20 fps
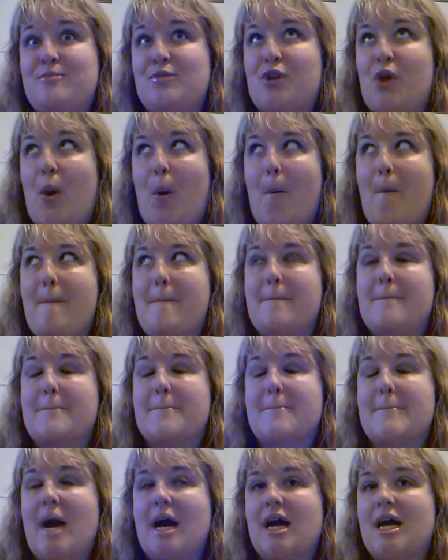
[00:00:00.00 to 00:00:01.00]
So
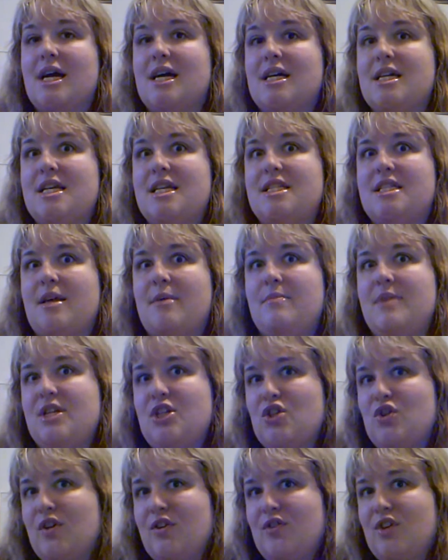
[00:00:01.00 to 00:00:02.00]
it's a
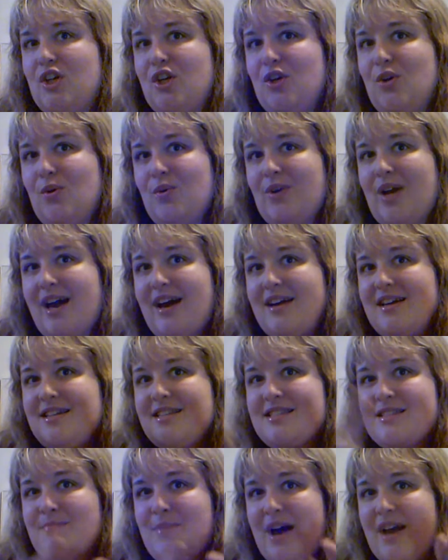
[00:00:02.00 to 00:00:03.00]
mystery to you guys,
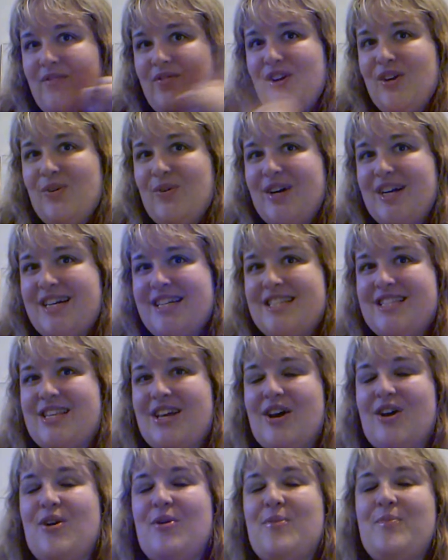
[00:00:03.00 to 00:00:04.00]
my viewers.
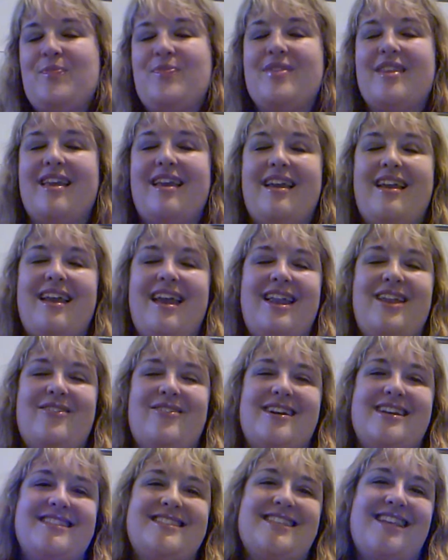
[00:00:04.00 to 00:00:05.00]
So
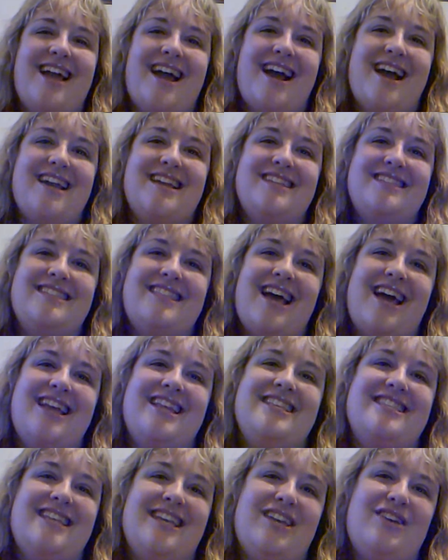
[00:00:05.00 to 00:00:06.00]
anyways, guys, that
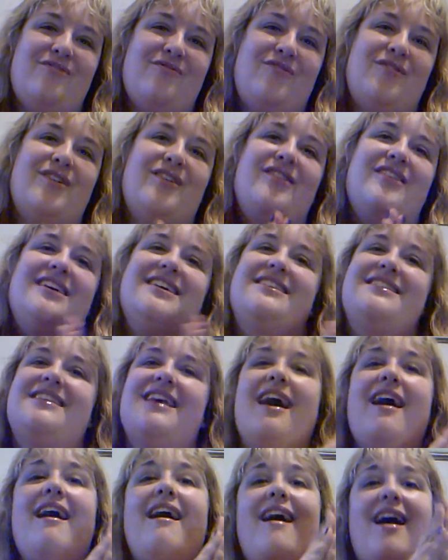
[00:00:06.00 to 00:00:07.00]
is it for this
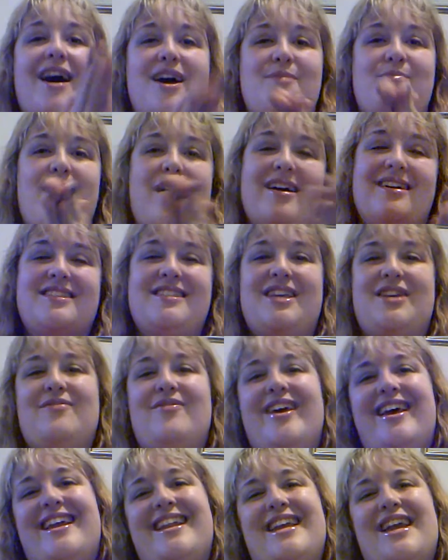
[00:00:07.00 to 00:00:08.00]

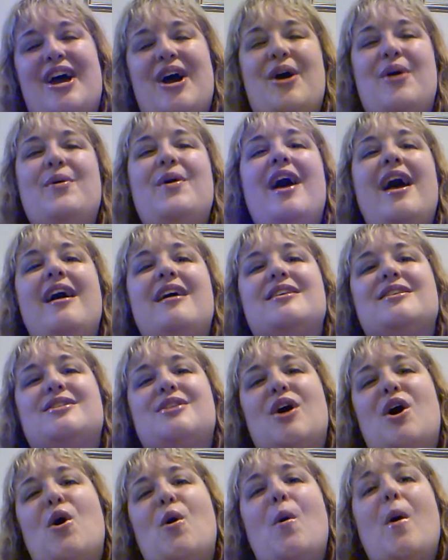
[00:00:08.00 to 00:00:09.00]
unboxing video.
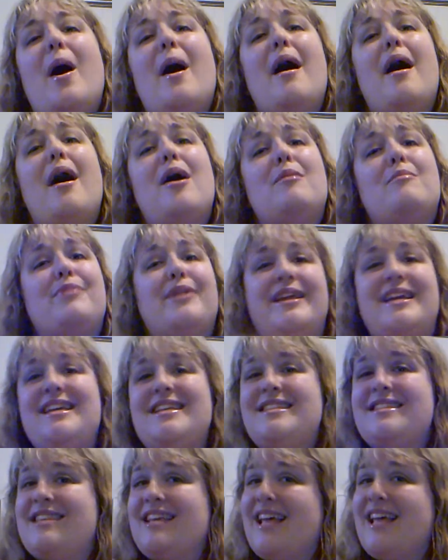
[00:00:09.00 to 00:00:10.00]
So
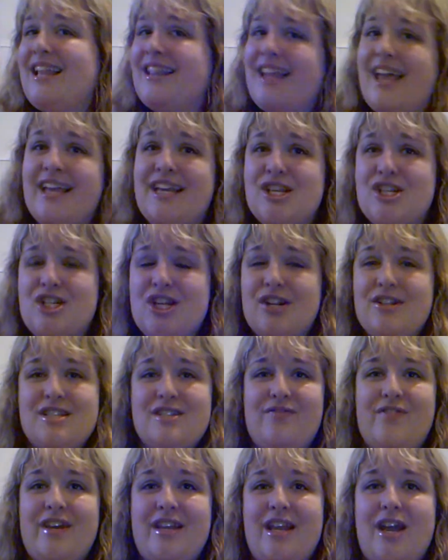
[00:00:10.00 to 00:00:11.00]
please and like and share
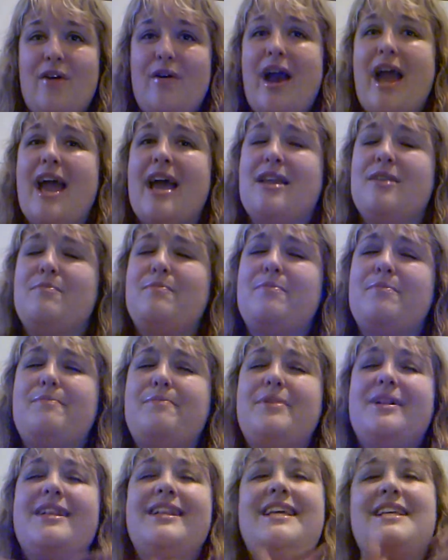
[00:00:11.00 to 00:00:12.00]
this video and
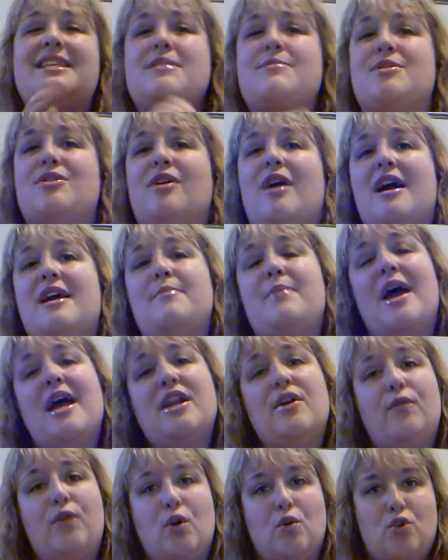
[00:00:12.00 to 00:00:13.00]
please subscribe.
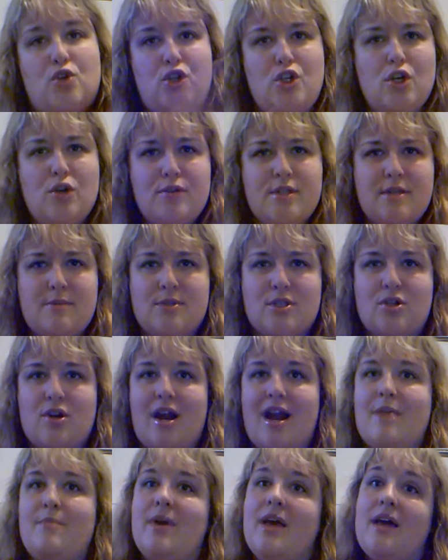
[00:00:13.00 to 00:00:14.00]
And if you do
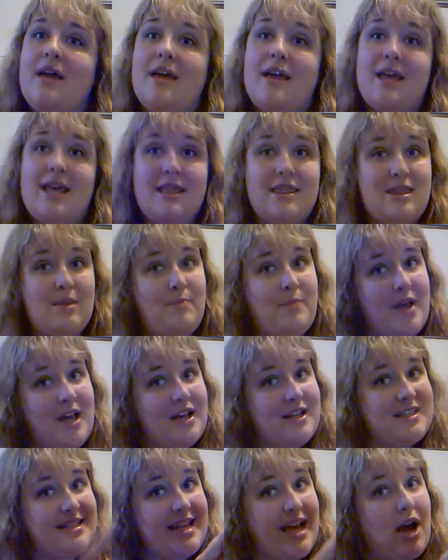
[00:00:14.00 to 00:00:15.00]
subscribe, hit the
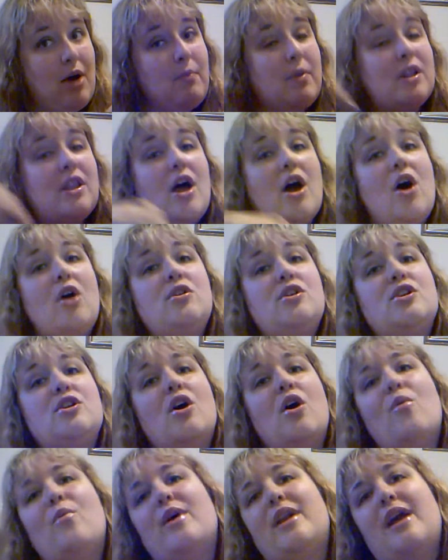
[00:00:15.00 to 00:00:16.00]
bell down below to
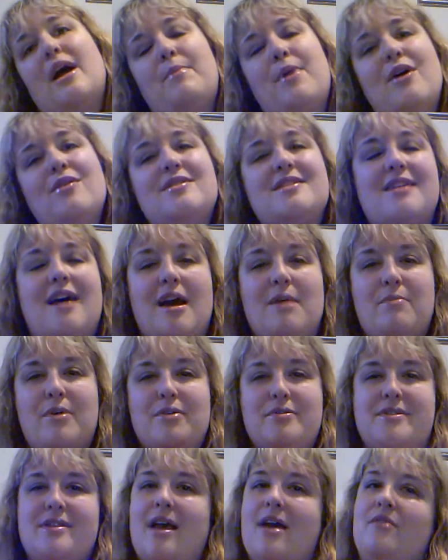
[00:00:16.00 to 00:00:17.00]
know when I post. I
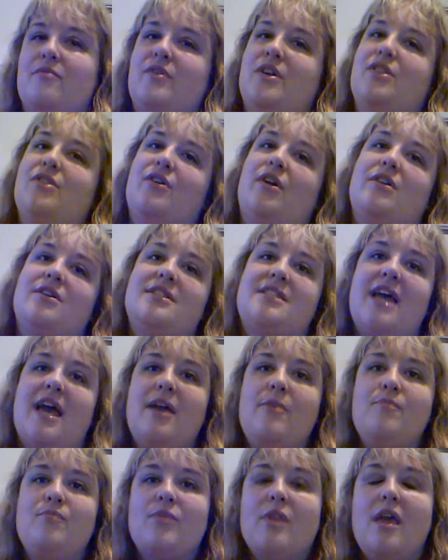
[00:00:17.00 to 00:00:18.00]
post every
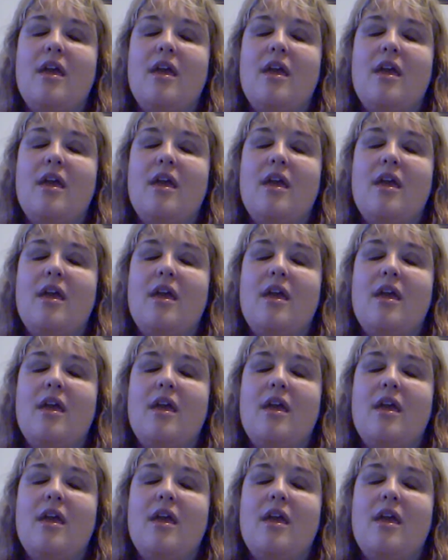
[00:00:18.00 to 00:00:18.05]
Thursday.